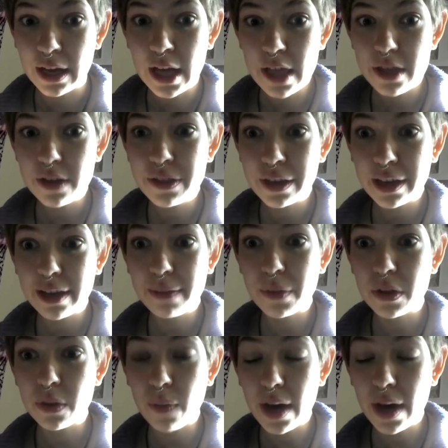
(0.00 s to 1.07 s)
they're thinking about
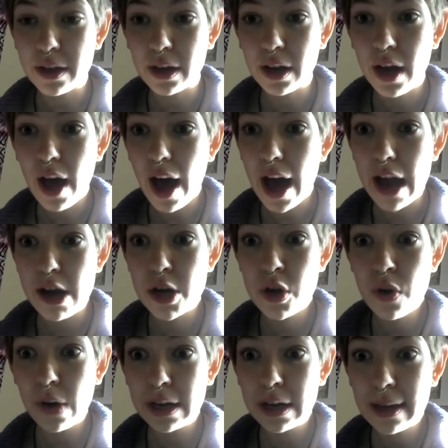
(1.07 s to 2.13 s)
the weather i had
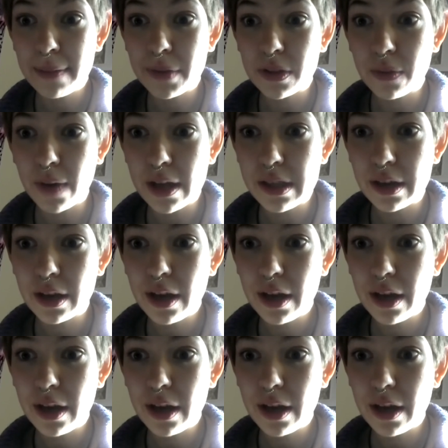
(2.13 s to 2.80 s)
no idea about the weather